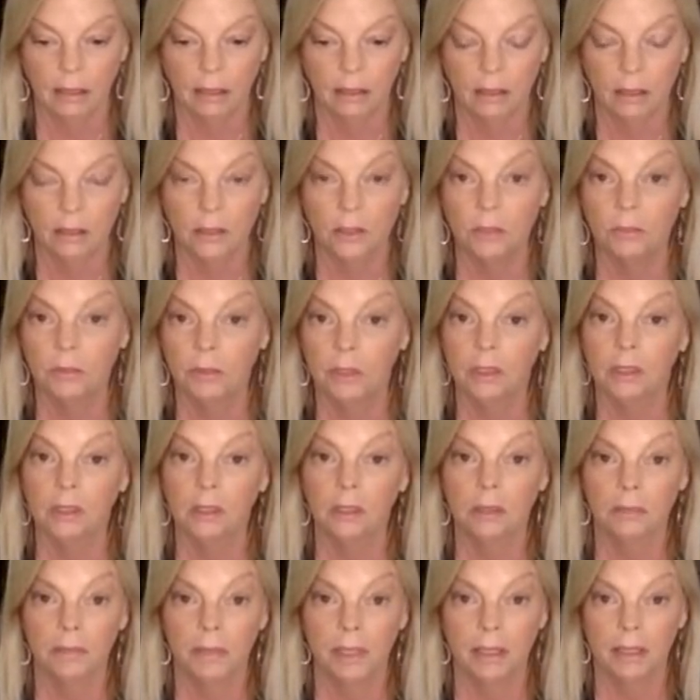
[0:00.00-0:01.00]
Is there really
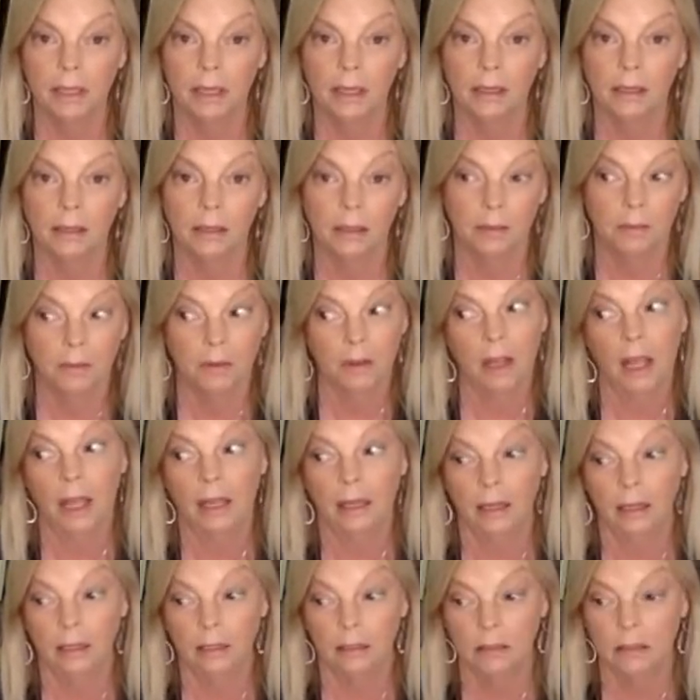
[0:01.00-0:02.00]
going to be that I
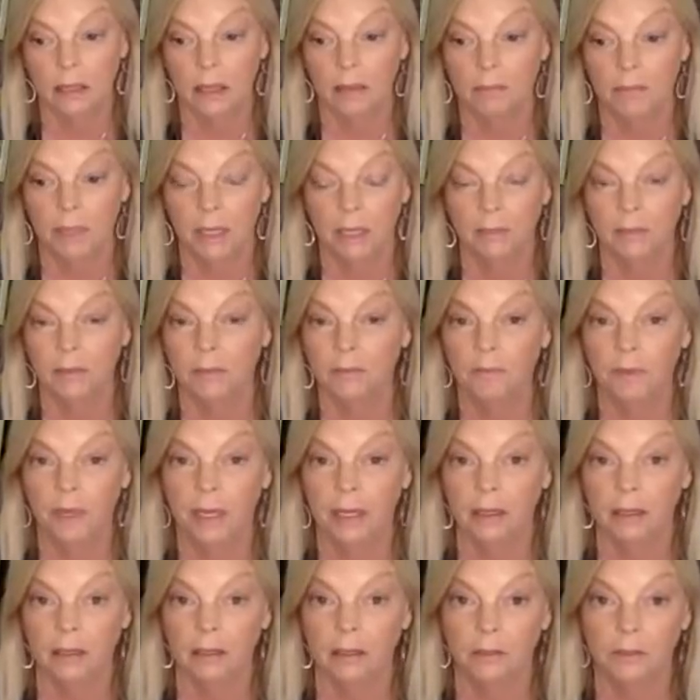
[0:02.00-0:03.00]
guess that big of a
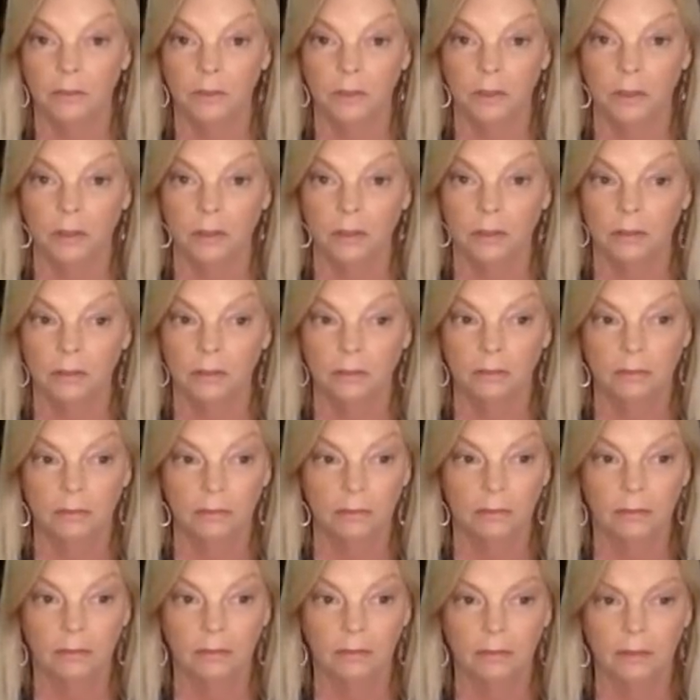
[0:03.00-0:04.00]
fight over
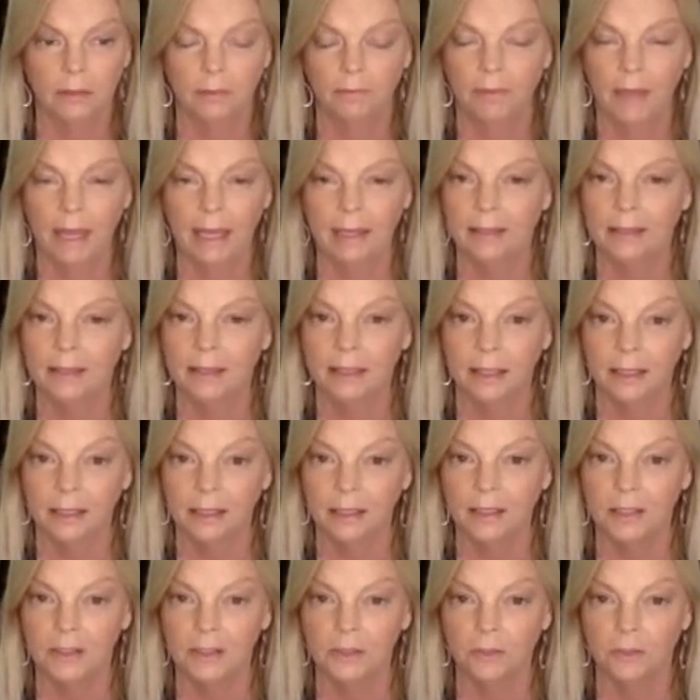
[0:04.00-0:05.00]
The vaccine,
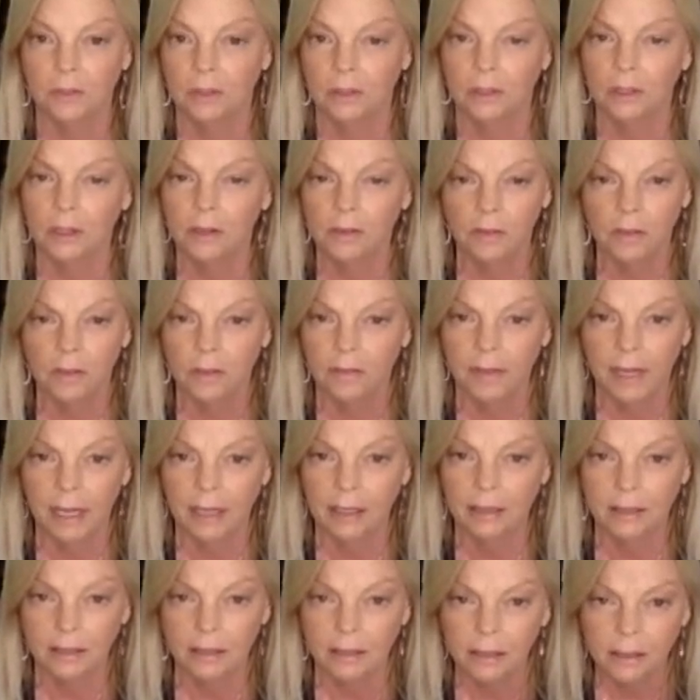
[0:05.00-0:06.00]
is it really over the
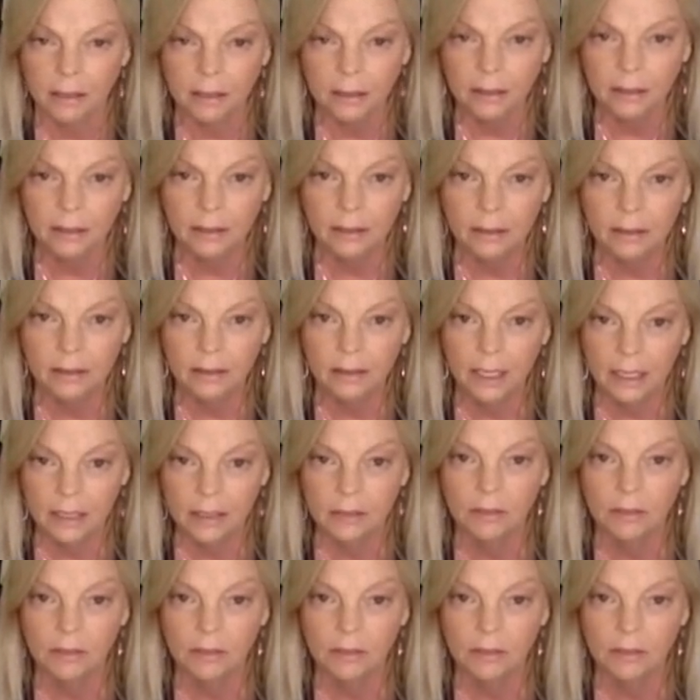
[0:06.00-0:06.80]
vaccine? That's